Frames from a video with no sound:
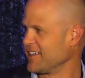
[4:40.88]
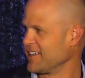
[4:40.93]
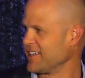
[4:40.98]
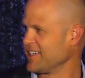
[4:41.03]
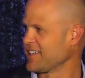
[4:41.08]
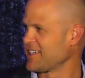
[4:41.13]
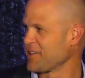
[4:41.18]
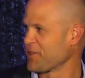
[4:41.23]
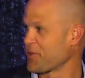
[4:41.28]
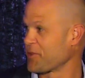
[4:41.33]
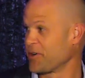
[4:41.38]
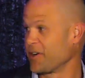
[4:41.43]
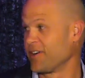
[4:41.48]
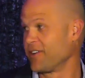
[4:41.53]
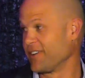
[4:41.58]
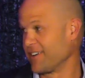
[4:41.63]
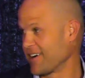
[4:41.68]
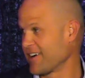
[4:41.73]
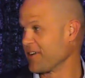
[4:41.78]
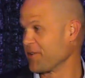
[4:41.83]
He can
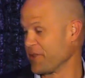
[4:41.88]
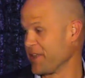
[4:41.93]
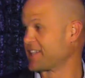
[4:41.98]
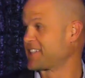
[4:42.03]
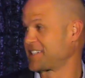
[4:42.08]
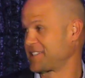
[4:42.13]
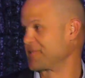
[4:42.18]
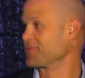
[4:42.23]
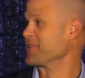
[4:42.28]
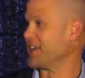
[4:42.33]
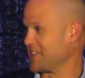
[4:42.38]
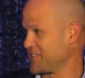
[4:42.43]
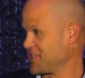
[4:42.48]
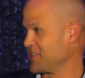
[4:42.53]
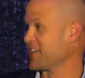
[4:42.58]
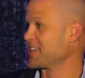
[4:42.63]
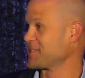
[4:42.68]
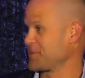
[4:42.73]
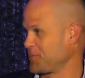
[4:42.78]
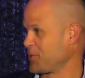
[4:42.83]
throw. All right. Well,
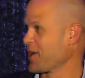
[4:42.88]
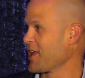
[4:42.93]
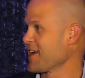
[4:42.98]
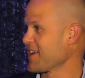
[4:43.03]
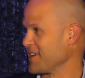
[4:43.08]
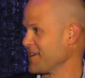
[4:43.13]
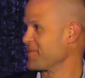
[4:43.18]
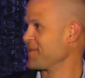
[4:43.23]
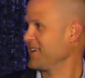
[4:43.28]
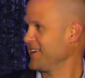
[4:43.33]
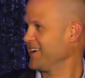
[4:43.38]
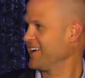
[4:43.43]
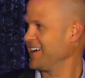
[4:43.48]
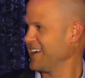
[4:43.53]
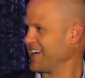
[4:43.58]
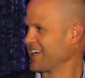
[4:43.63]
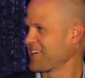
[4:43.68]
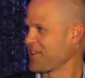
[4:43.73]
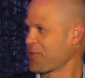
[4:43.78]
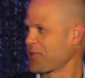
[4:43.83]
that's what I am.
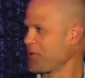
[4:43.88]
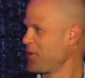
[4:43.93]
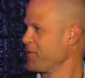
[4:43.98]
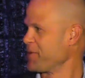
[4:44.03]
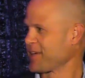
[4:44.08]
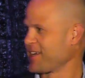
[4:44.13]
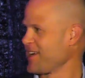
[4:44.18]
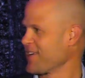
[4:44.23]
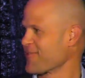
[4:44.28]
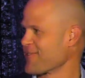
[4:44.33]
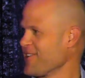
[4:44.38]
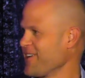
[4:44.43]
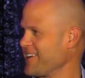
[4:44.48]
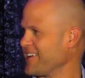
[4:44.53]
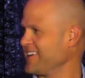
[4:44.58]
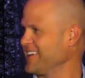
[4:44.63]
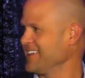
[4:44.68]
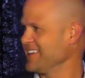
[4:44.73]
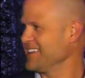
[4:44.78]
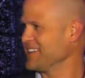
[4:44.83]
I can throw but can't
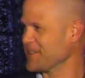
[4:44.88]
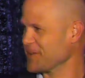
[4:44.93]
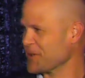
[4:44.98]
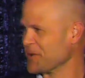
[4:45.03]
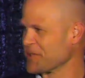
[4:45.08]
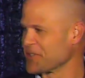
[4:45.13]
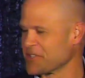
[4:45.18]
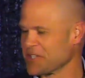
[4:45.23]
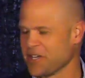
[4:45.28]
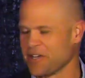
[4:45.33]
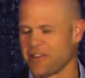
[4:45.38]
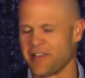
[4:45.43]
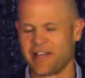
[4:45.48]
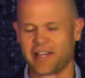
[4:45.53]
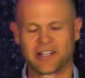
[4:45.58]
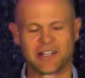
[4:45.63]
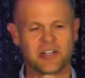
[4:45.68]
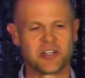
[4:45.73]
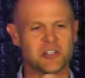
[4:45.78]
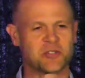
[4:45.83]
run. We'll see how
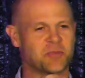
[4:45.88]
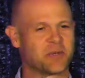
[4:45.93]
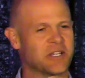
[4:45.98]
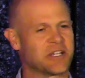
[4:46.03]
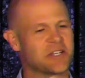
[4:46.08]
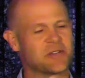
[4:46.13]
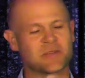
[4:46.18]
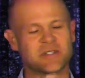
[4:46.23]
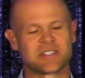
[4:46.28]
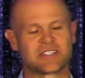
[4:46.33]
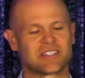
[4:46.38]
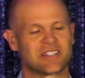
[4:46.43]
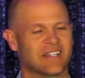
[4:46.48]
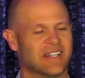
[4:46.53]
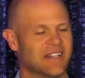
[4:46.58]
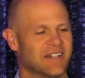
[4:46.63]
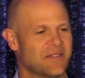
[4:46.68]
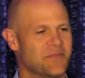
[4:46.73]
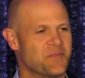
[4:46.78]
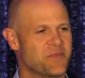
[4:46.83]
that goes. But it was
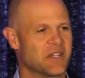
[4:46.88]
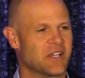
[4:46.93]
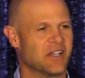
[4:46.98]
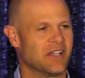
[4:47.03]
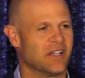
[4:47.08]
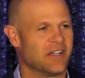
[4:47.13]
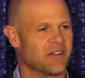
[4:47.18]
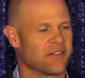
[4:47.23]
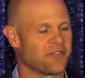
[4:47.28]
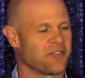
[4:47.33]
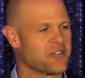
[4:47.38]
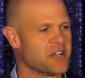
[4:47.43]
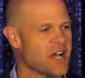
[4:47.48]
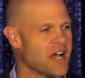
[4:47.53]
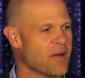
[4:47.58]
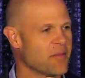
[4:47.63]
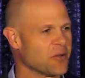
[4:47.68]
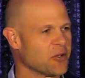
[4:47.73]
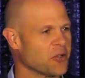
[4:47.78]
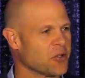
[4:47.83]

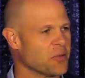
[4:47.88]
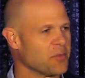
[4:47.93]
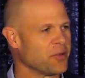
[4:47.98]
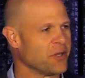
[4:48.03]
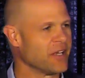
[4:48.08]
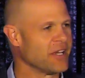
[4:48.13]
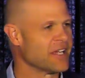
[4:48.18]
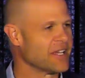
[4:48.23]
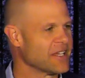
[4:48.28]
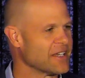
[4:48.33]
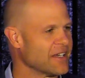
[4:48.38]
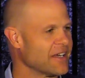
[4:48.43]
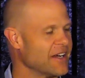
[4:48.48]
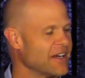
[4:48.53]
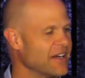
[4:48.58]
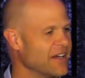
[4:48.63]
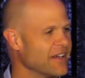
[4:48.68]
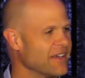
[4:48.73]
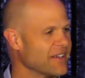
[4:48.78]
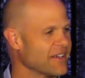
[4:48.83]
phenomenal to play
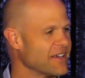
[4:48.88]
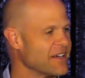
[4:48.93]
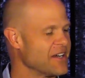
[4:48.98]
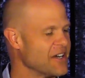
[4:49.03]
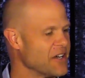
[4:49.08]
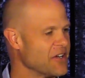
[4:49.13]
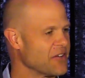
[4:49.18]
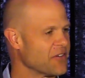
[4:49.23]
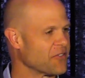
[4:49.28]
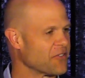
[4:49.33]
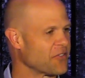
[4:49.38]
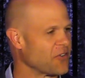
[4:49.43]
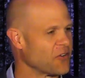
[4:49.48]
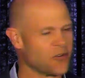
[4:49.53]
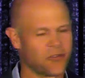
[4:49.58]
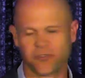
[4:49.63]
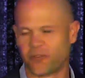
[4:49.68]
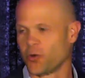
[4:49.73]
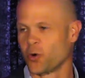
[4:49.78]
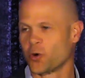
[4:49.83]
for
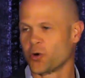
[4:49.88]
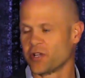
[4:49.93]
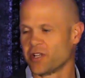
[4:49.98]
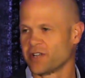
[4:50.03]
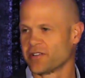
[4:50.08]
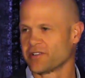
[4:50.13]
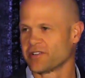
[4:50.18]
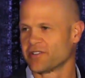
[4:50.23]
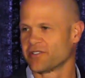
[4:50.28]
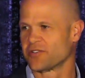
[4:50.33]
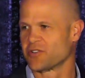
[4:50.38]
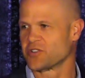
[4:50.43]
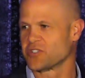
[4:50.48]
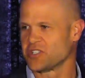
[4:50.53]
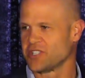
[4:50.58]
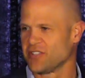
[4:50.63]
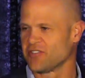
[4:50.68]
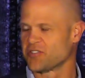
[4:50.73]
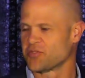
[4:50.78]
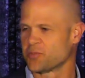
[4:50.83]
Florida, for
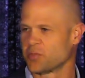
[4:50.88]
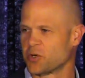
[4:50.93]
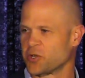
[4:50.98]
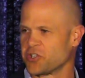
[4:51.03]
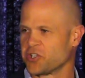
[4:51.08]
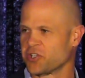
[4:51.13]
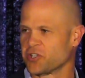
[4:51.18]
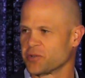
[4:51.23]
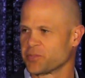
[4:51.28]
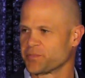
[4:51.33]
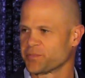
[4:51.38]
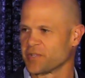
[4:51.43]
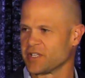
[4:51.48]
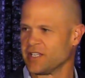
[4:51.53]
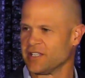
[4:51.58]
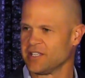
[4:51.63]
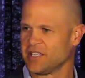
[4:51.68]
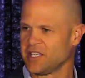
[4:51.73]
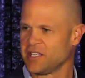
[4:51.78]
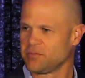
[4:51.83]
Steve Spurrier.
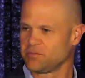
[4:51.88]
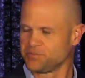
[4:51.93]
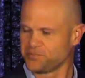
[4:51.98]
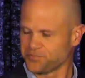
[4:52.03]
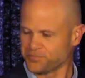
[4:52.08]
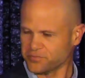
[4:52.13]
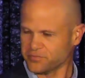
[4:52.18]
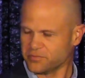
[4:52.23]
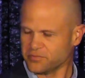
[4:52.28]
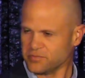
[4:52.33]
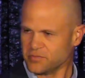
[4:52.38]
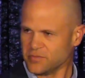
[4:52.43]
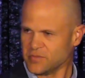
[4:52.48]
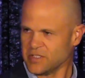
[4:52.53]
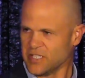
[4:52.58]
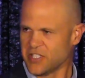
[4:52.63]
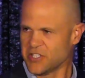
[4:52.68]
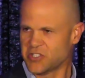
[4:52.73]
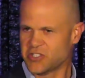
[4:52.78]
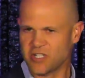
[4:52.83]
And then,
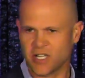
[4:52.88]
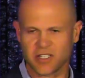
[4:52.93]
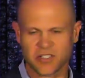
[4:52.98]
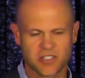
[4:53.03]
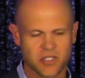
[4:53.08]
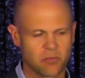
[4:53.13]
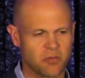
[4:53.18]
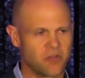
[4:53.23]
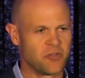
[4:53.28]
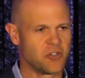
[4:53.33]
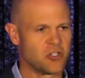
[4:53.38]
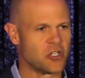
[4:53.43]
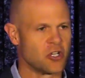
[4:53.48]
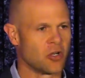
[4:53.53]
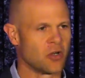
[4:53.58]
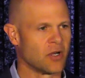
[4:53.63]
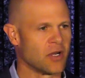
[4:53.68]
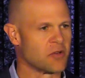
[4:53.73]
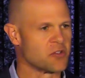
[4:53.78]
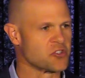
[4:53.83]
as some of you
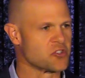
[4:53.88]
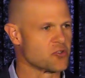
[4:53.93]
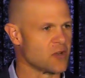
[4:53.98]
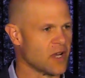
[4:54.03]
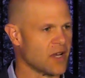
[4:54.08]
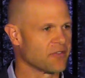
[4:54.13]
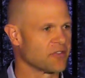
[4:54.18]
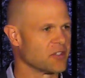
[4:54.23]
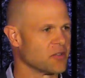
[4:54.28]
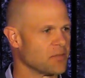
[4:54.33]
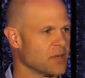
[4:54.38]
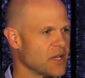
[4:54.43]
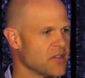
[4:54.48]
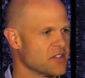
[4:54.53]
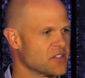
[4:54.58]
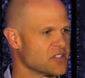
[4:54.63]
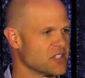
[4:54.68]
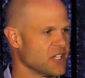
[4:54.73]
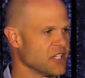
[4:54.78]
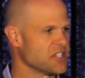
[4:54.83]
know, I was drafted by
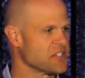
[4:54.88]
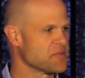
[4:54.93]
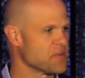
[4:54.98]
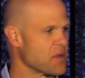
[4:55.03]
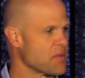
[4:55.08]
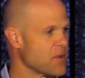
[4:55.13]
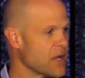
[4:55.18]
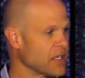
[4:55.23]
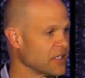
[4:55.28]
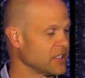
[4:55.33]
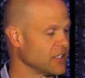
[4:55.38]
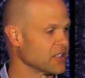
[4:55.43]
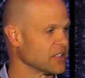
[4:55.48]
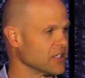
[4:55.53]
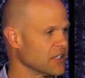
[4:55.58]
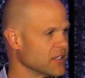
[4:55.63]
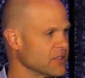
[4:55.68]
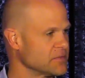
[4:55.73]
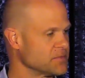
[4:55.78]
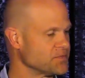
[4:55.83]
the Saints by Mike
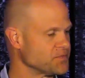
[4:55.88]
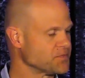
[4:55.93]
Ditka.